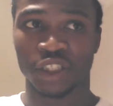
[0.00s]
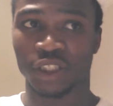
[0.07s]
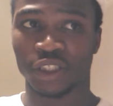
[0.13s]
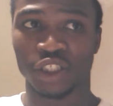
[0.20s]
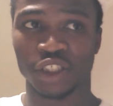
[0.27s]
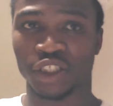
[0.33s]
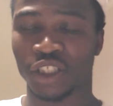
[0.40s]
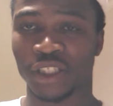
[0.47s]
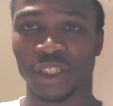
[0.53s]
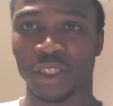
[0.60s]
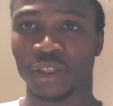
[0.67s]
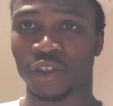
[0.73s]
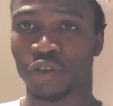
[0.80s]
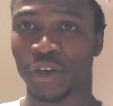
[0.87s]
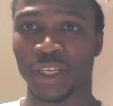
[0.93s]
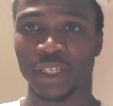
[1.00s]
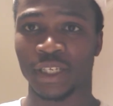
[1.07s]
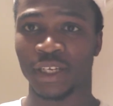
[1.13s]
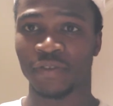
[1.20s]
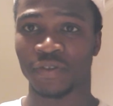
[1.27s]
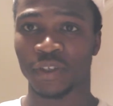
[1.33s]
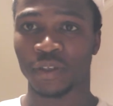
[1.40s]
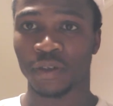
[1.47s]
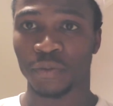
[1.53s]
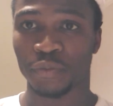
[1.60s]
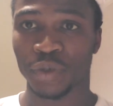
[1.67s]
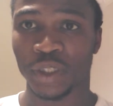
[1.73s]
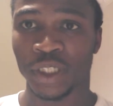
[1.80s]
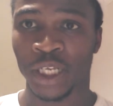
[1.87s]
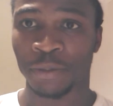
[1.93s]
just a great gift of
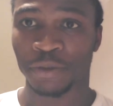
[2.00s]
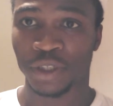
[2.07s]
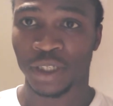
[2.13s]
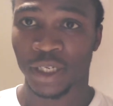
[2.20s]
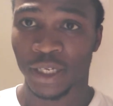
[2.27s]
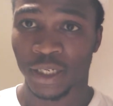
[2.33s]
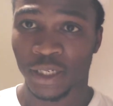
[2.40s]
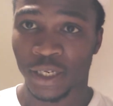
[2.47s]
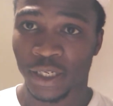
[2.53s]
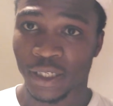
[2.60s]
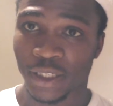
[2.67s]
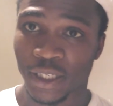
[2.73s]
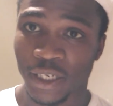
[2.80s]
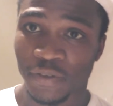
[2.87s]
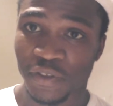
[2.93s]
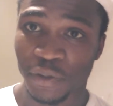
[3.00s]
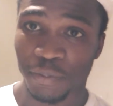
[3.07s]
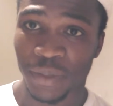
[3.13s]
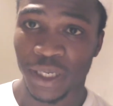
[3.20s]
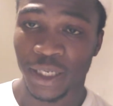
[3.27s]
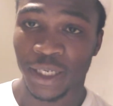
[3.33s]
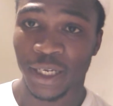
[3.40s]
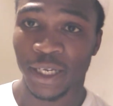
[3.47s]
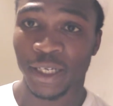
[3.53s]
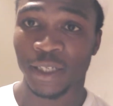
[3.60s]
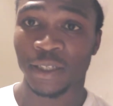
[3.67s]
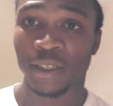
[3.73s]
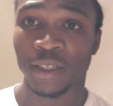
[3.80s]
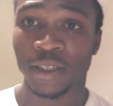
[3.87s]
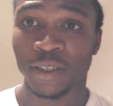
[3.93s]
redemption that He gave to
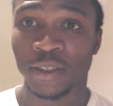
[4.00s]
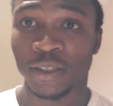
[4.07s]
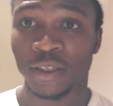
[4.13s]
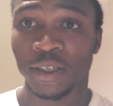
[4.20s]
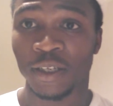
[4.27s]
mankind.